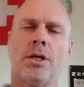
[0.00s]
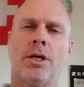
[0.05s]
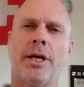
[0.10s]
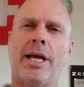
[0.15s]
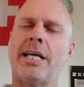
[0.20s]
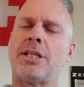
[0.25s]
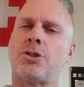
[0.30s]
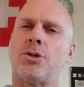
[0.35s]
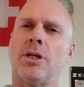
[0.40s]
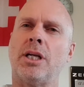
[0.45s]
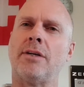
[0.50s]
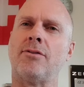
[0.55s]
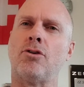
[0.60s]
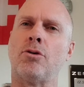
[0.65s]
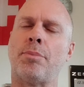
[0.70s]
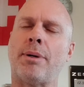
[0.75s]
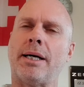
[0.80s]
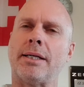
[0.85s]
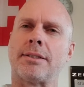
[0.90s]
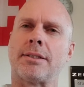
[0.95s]
entry level,
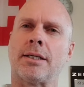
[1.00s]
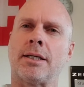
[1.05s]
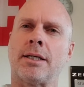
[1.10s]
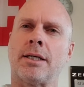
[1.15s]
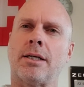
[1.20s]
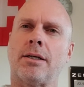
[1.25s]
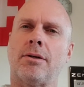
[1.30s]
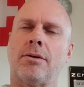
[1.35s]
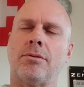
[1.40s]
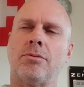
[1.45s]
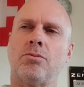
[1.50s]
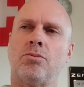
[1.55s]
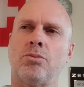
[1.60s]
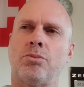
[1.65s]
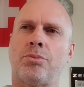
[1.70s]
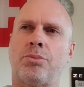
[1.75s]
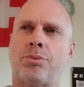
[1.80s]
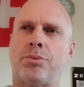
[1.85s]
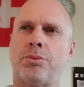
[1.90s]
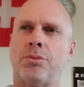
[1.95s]
but
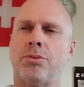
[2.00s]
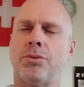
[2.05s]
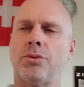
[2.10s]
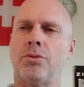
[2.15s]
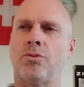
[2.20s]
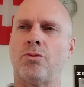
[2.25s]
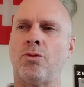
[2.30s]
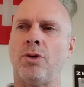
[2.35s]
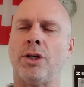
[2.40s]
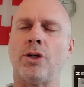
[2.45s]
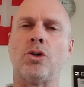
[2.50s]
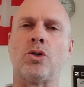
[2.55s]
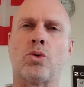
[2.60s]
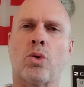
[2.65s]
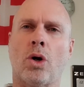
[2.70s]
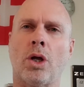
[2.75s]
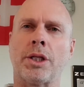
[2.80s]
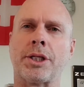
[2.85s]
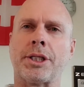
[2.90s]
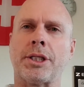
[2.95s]
really good
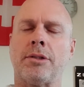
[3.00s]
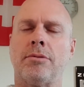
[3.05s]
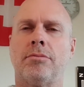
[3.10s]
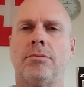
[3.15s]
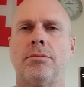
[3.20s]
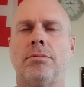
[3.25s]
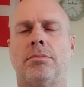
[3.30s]
quality,